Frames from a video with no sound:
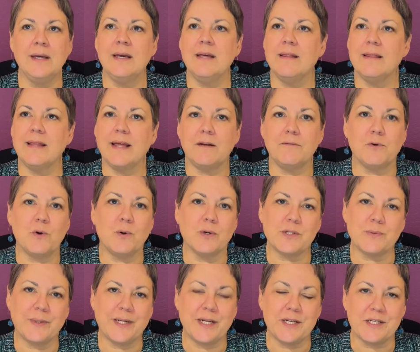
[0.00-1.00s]
Then, of
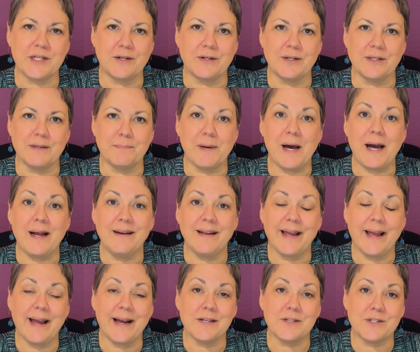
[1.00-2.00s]
course, when I started the
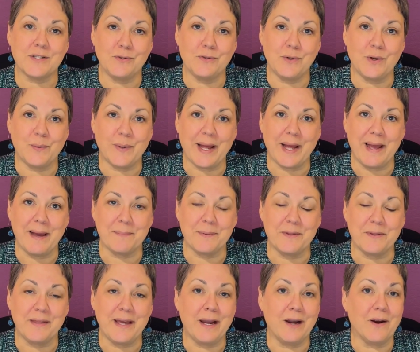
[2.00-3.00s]
podcast, you know what
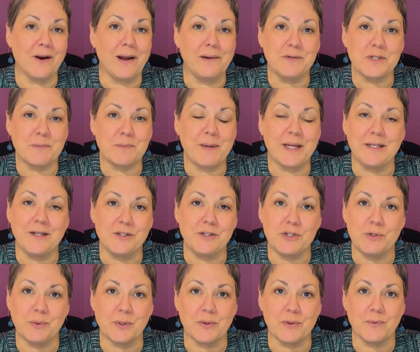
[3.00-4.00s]
happened there. I was spending
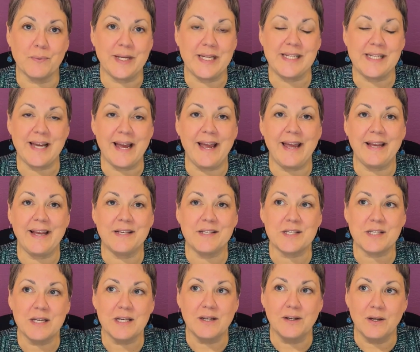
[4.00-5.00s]
2 or 3
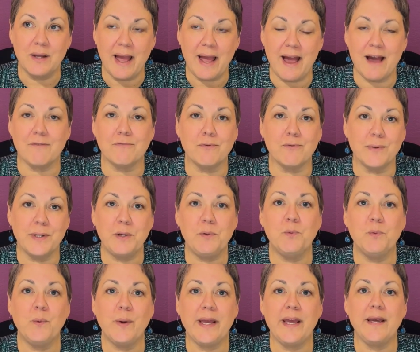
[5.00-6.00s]
days every
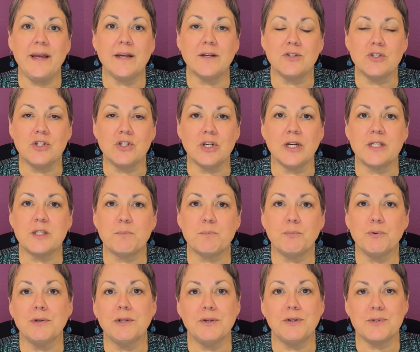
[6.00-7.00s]
week just
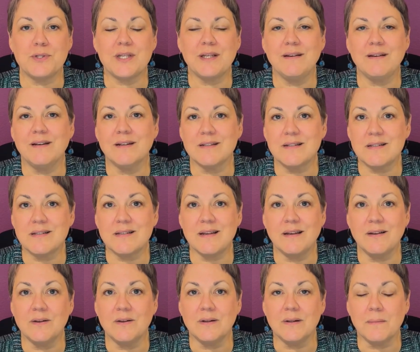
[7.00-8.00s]
producing a
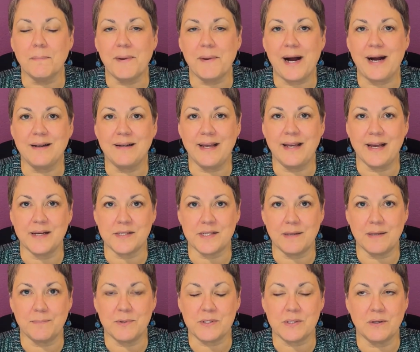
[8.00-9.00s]
single podcast
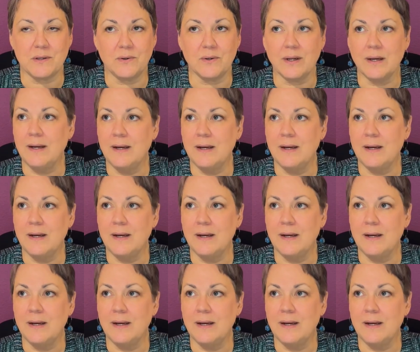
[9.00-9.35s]
episode.